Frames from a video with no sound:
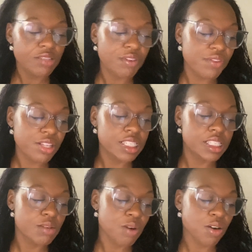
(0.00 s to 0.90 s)
refuses
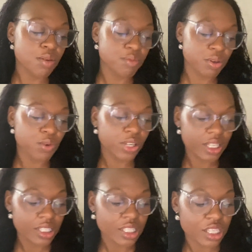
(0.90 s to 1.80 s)
to welcome you or
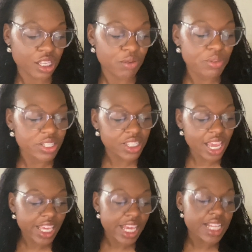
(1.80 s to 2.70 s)
listen to you,
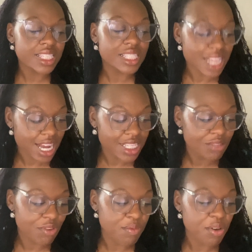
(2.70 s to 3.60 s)
shake its dust
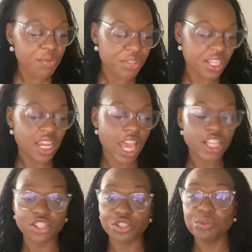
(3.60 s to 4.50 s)
from your feet
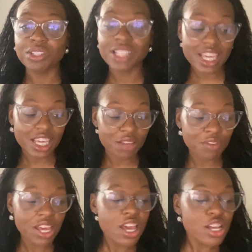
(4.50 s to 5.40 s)
as you leave
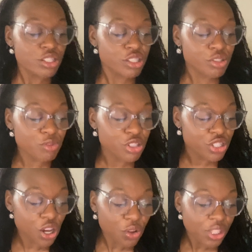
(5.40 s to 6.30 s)
to
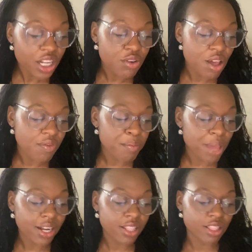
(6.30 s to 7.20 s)
show that you have
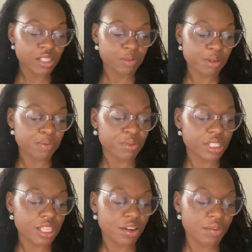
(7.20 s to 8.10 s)
abandoned those people
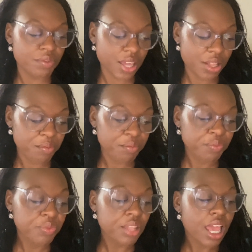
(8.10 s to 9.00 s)
to their fate."
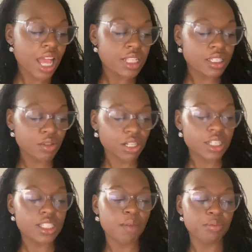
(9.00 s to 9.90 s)
And so the
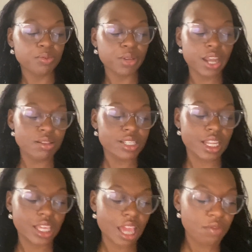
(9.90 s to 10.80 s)
disciples went out
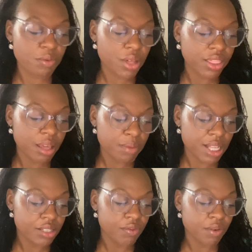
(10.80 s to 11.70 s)
telling everyone they met
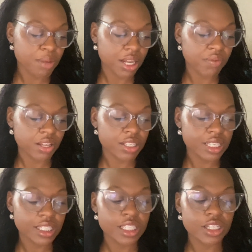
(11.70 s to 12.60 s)
to repent of their
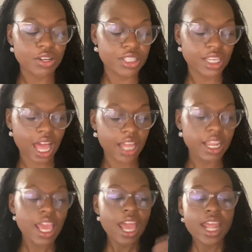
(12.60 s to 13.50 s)
sins and turn to God.
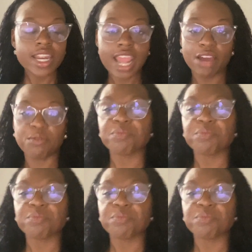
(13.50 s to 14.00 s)
Now,